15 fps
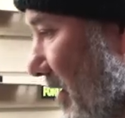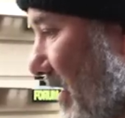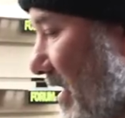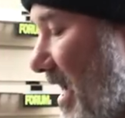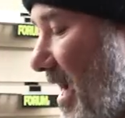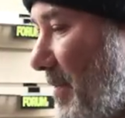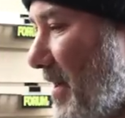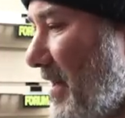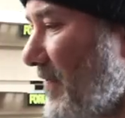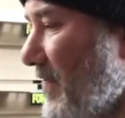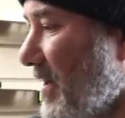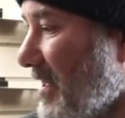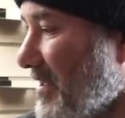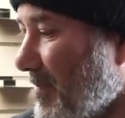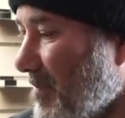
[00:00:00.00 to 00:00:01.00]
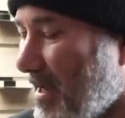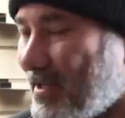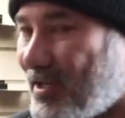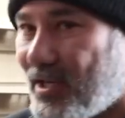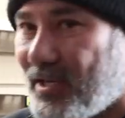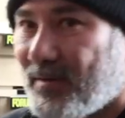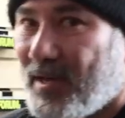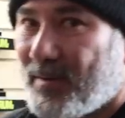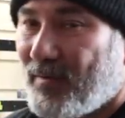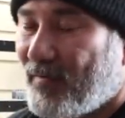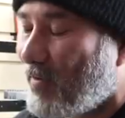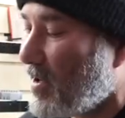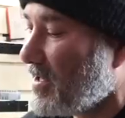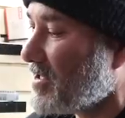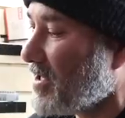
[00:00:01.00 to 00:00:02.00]
Yeah, I might have forgot to mention, like
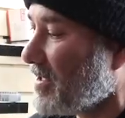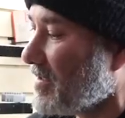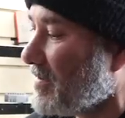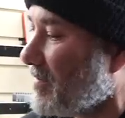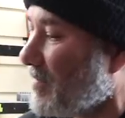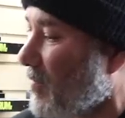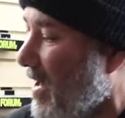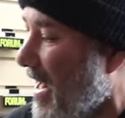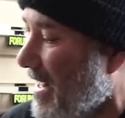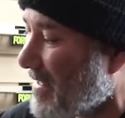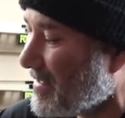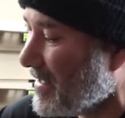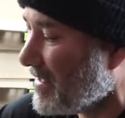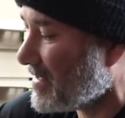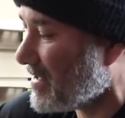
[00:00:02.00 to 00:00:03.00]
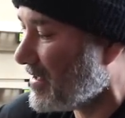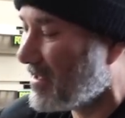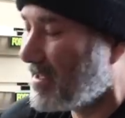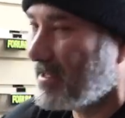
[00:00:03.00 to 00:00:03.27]
before you start waxing, it's good to